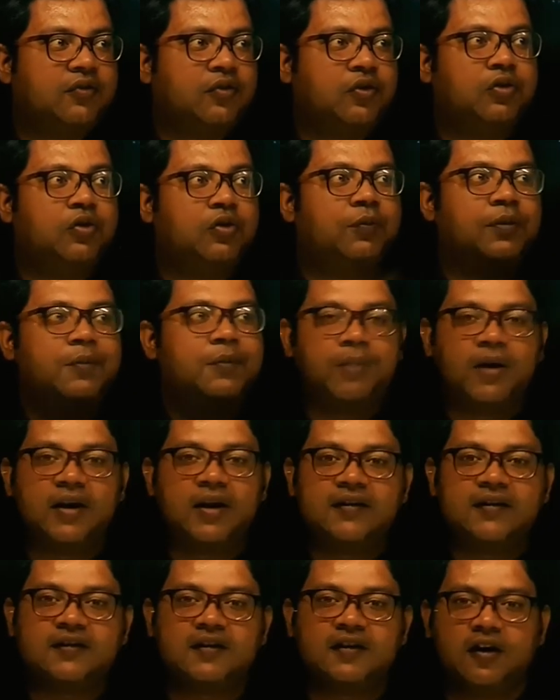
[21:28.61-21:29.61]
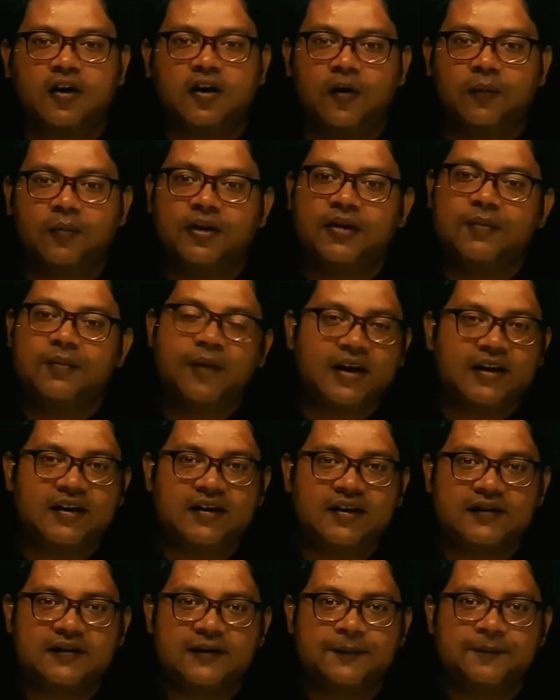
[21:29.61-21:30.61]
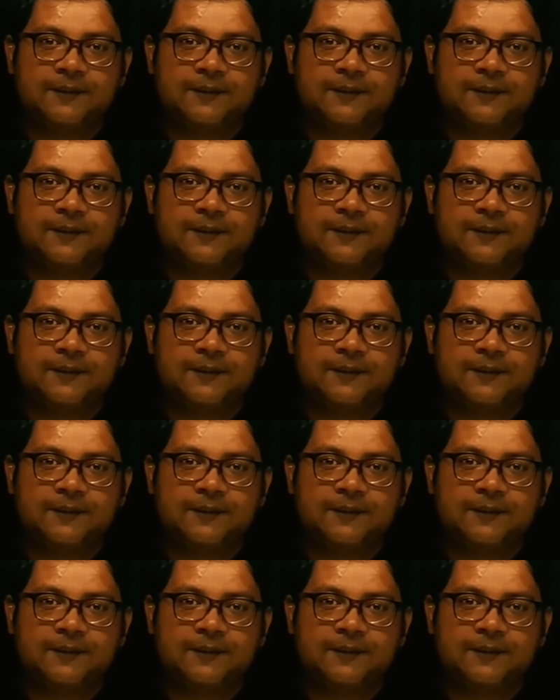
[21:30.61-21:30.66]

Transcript: So it will be plus oblique minus.